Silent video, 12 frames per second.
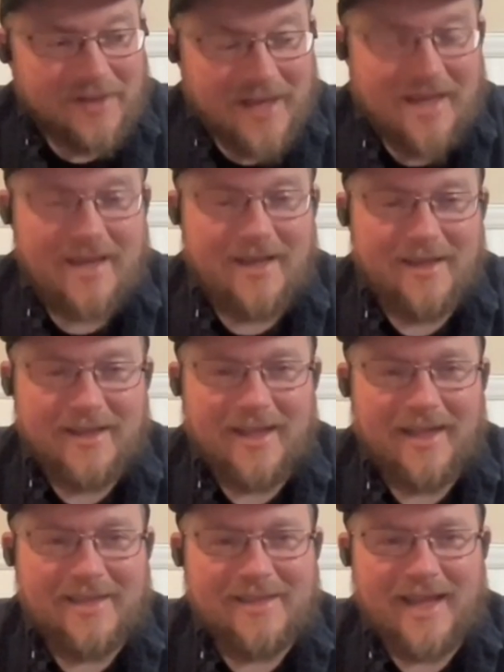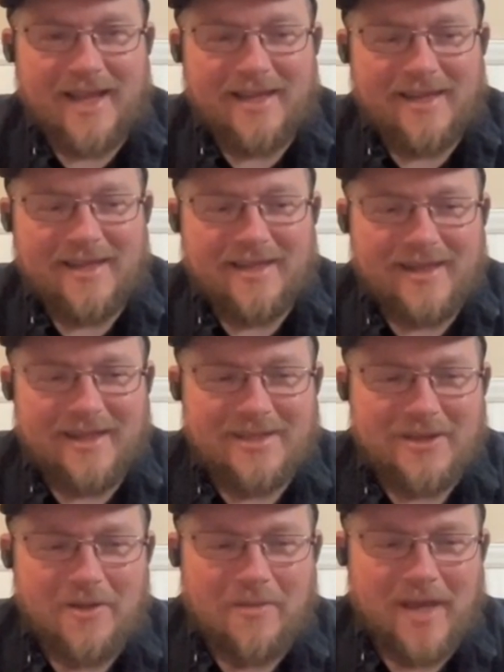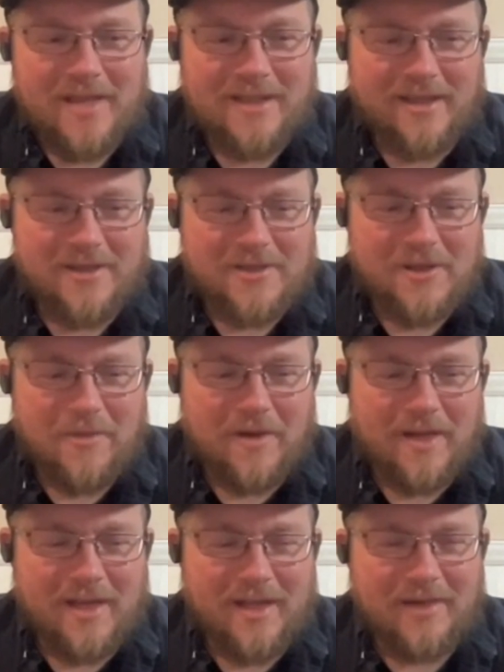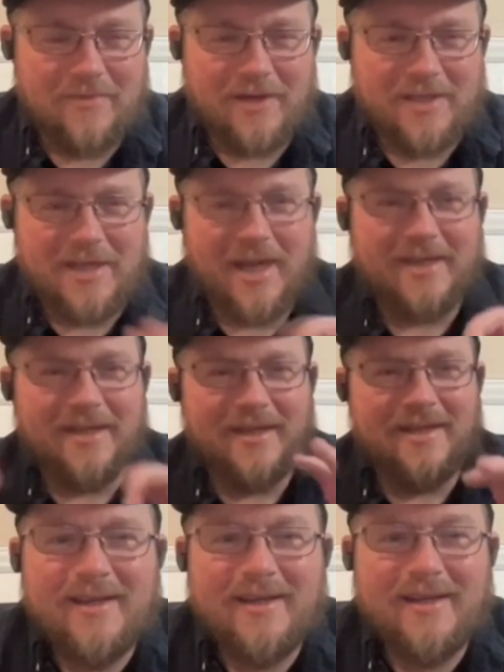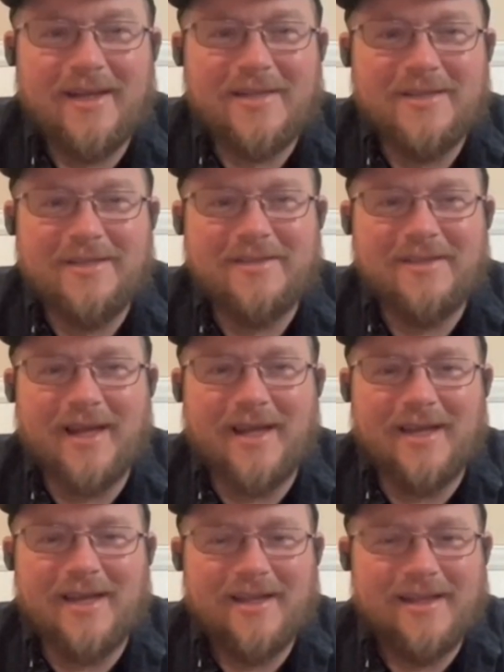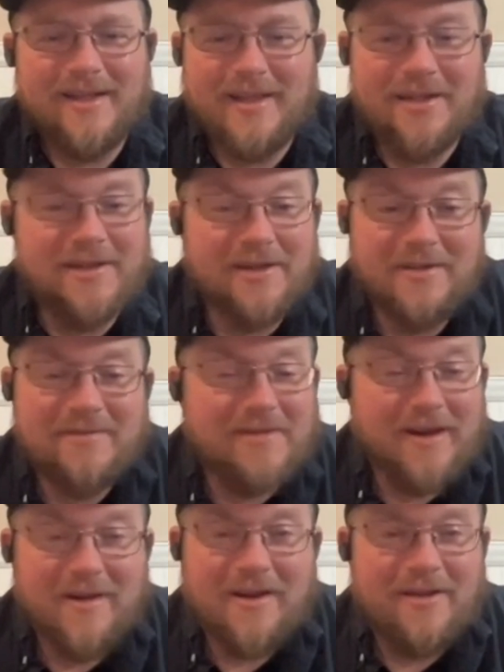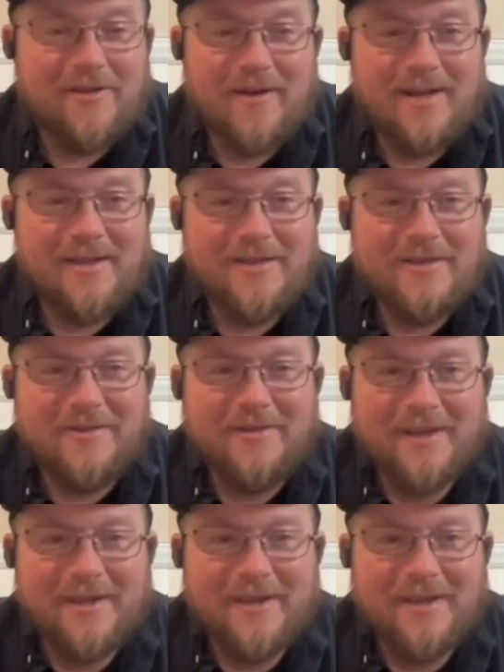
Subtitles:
Yeah. And he's got it's so amazing. There's so many rejected collections. Like they're all great too.